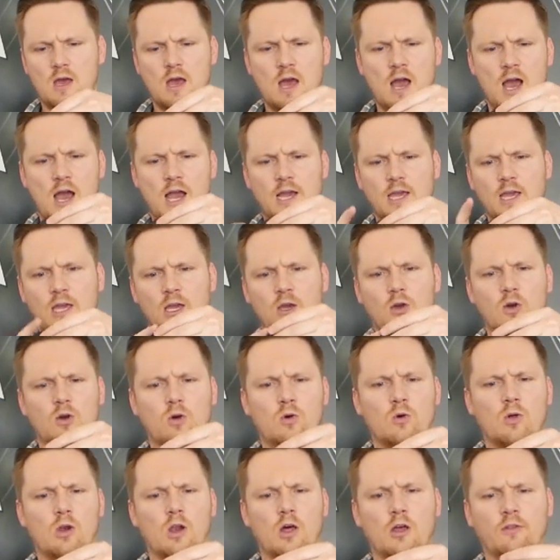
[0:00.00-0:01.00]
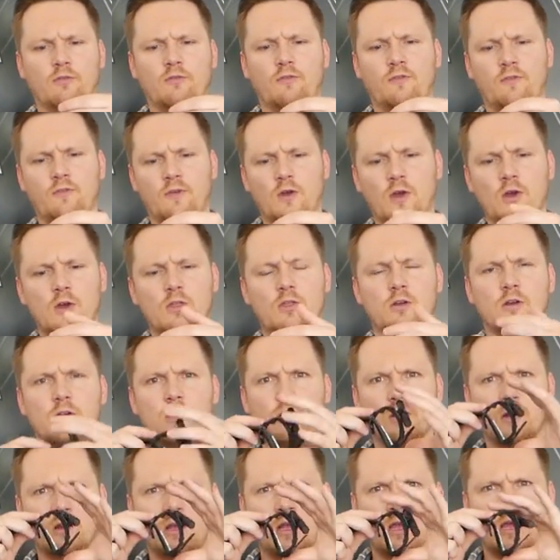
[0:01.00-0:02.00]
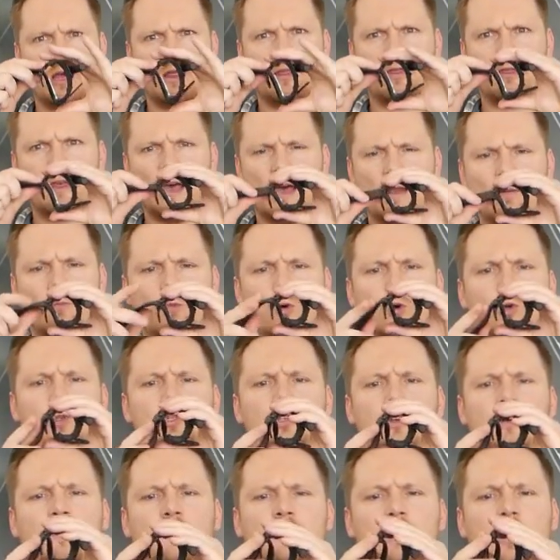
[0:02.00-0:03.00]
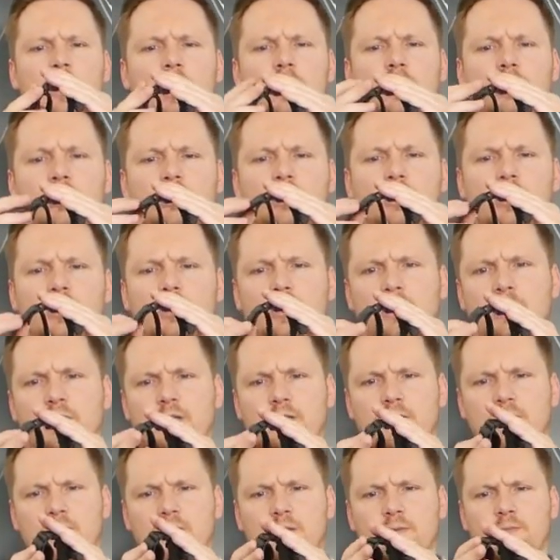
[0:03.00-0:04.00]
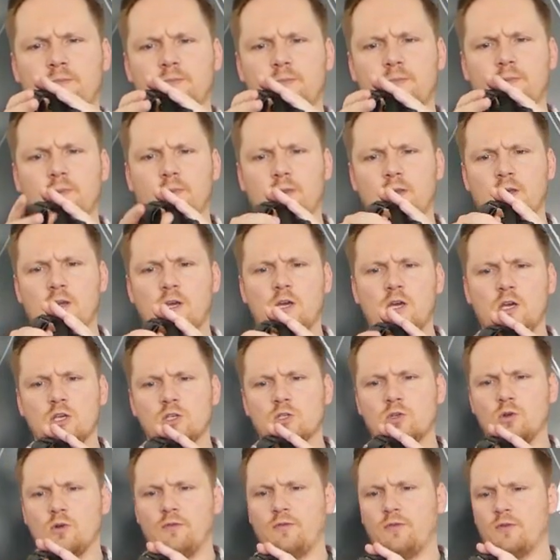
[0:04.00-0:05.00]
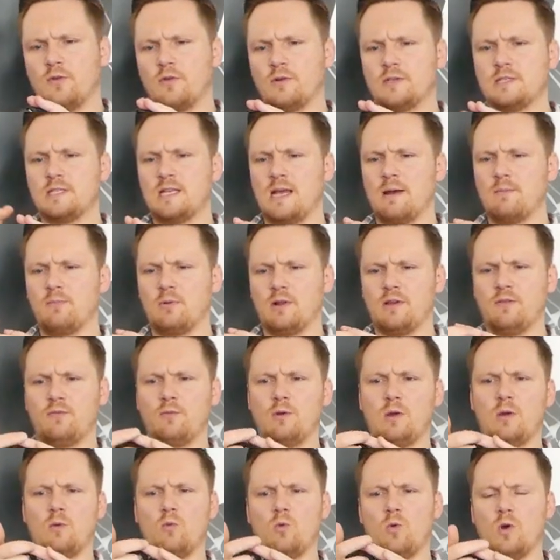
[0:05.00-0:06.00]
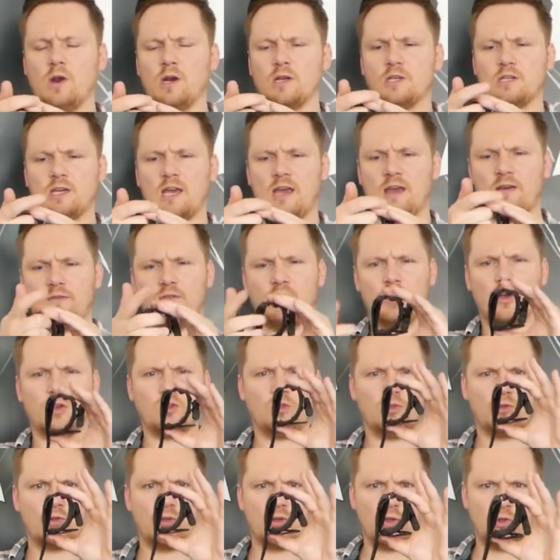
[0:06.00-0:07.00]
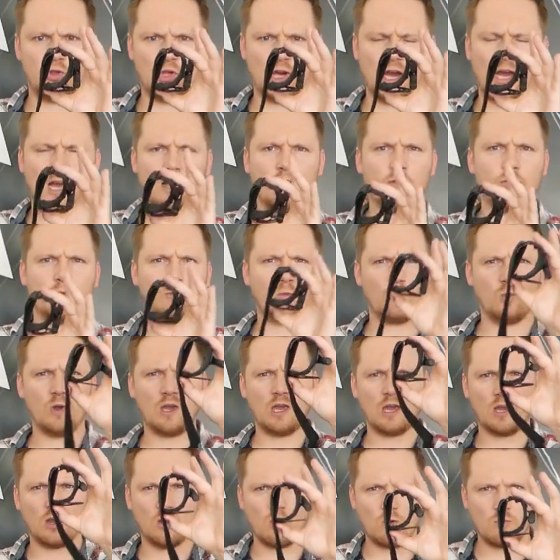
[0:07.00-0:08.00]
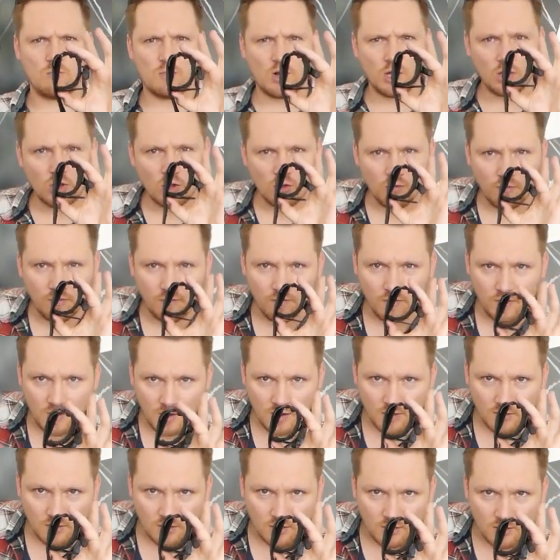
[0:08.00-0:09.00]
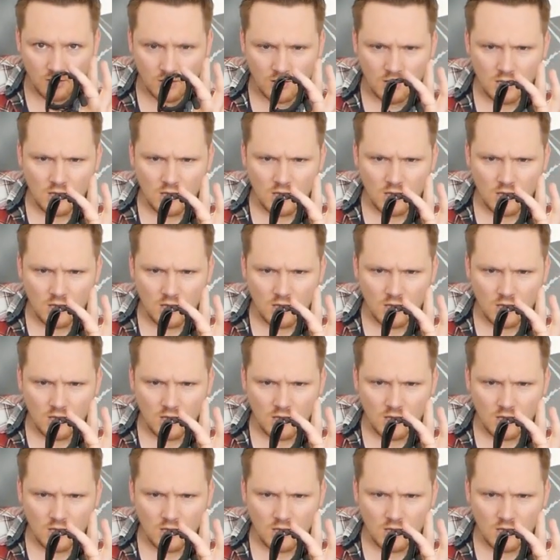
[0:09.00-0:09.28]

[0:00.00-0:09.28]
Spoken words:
I can go a lot further than most of the other tourniquets. So for example, if we were to have a child, we can go much further.